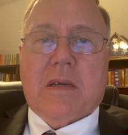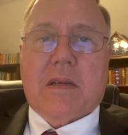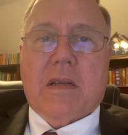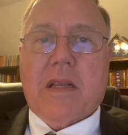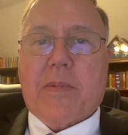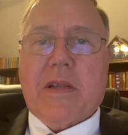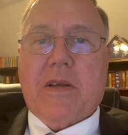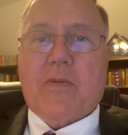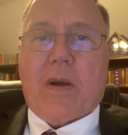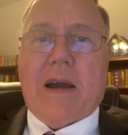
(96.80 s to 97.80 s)

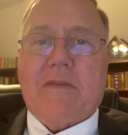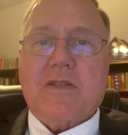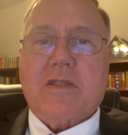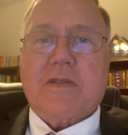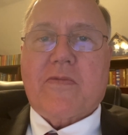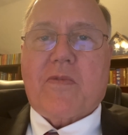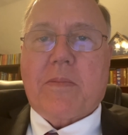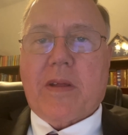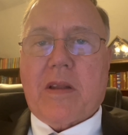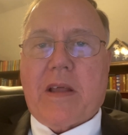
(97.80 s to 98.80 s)
Liberty derives from the